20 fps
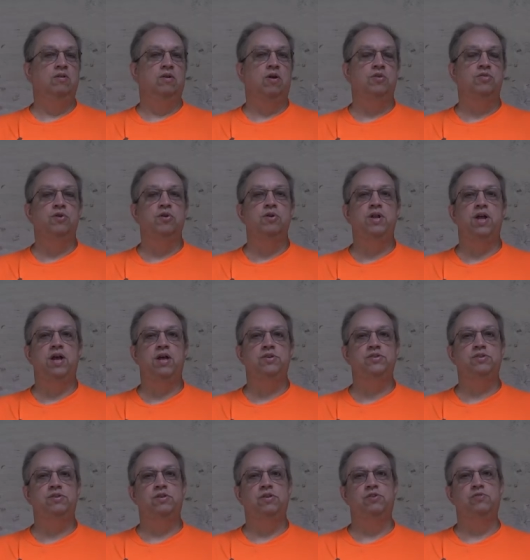Our third
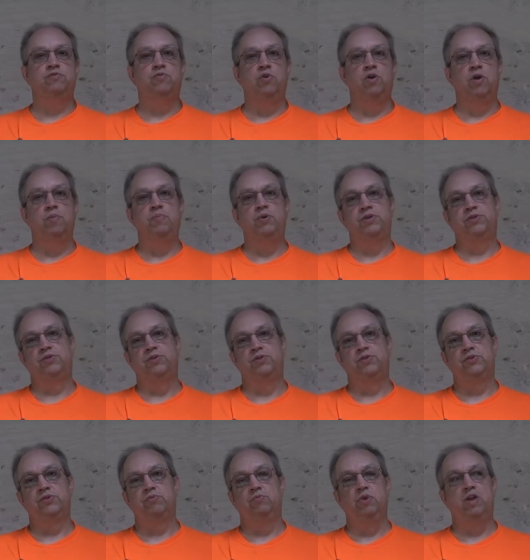house is for our
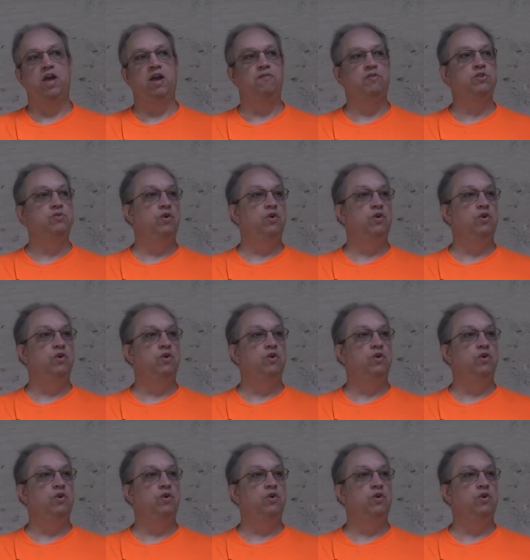pistols. We have a